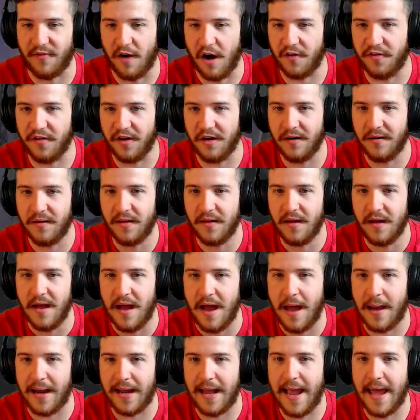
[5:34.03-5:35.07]
farther,
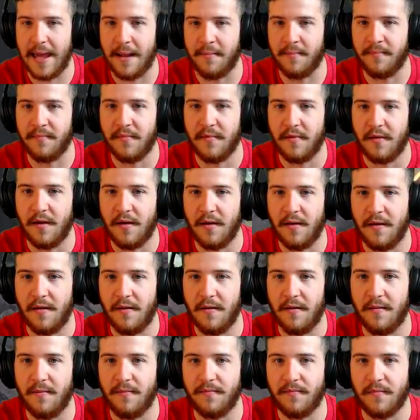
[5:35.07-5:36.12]
and I can hit him
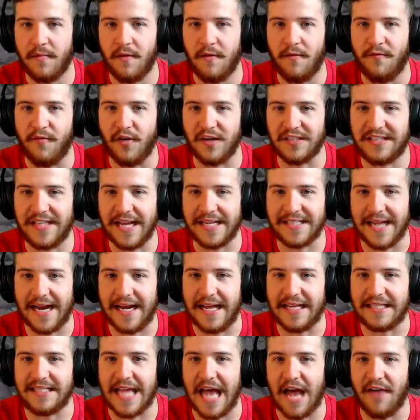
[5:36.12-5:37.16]
for
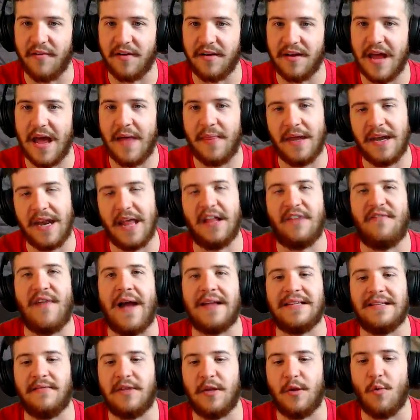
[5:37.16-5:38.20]
687, and then another
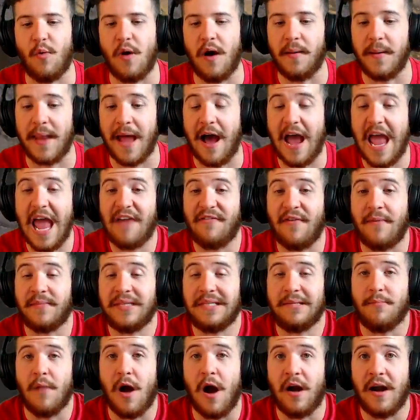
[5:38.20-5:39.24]
571. Now, if I'm
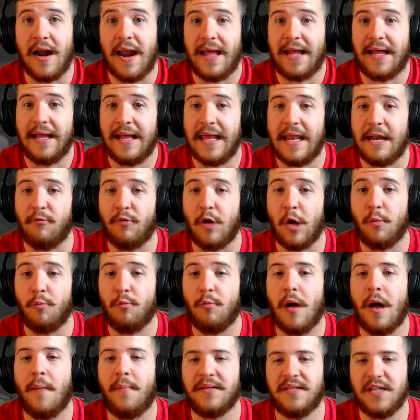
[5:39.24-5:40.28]
smart and I can get it real
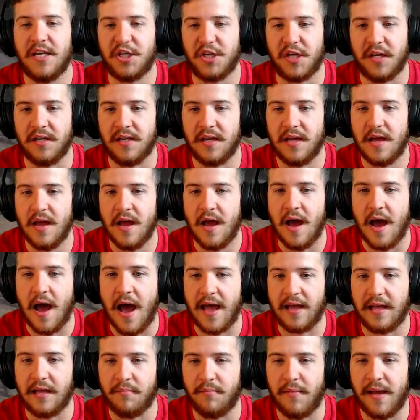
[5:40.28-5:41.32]
well positioned,
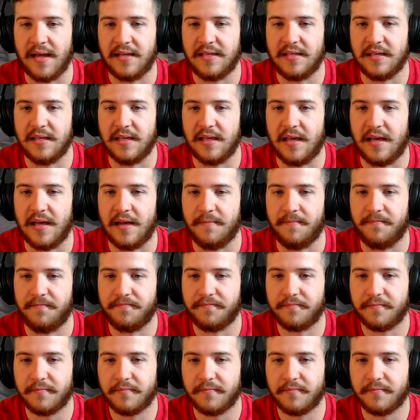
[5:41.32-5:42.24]
I can basically